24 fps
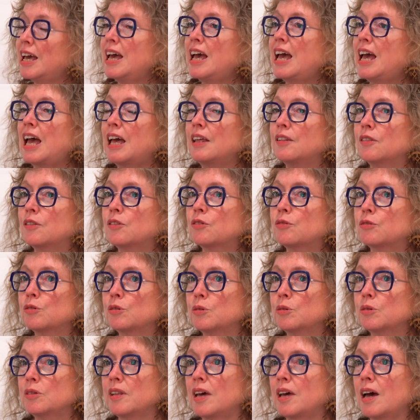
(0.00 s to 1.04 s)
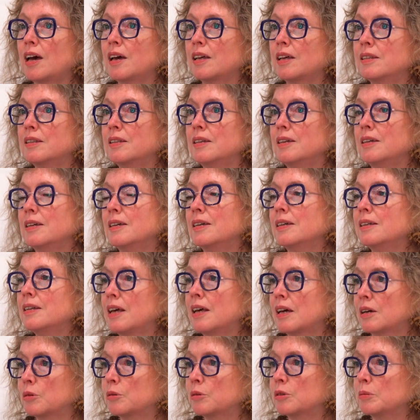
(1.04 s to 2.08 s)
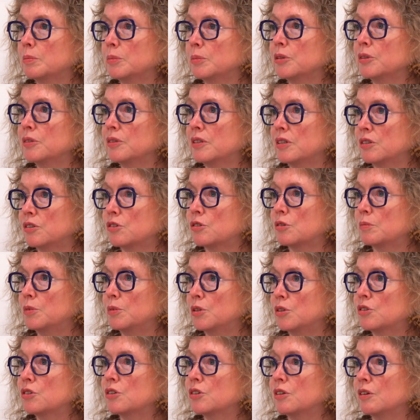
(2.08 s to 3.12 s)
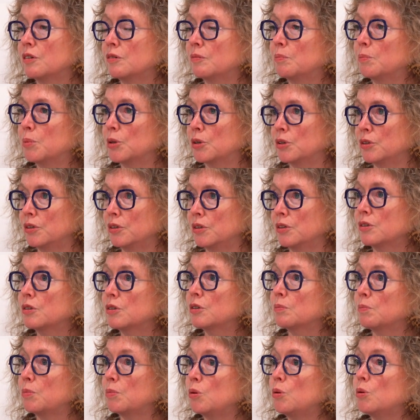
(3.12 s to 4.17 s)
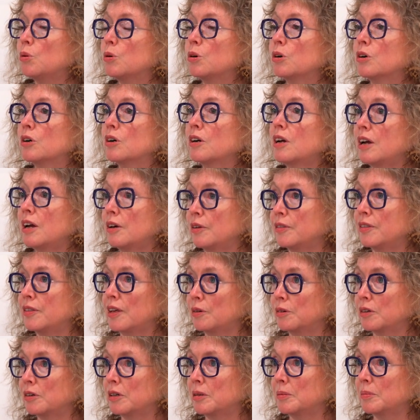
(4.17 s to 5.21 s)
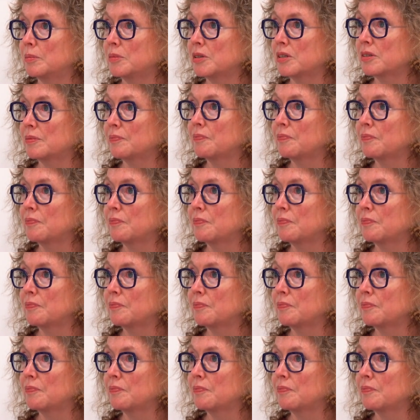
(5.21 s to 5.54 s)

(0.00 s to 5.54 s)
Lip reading: and through that, the inequitable distribution of burden to poor health outcomes.